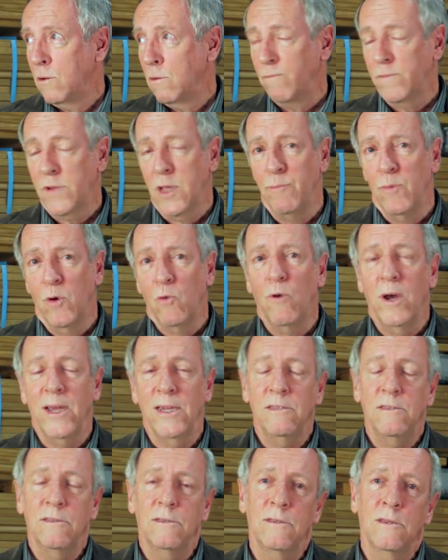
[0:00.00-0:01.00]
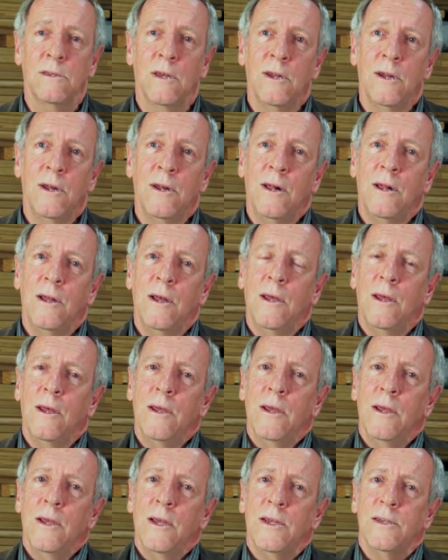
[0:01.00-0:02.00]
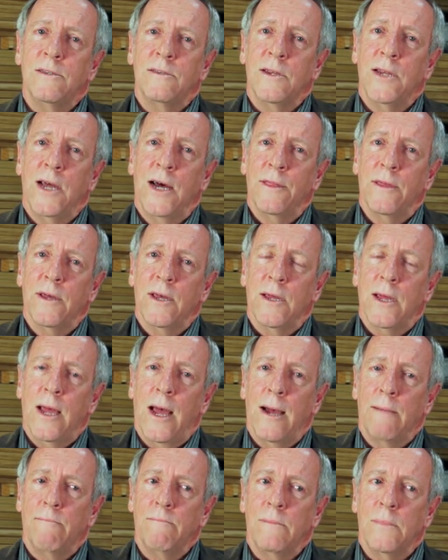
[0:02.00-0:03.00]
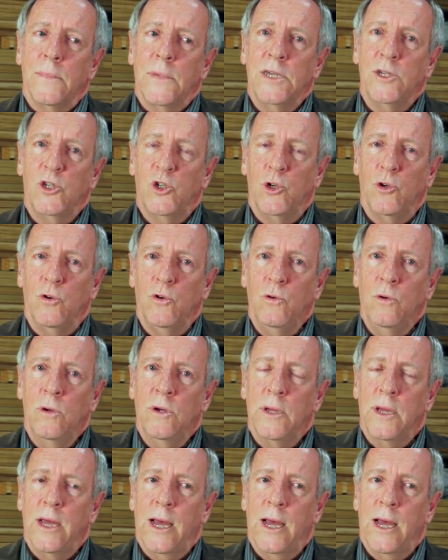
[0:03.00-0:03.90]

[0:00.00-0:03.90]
timber waste is another issue.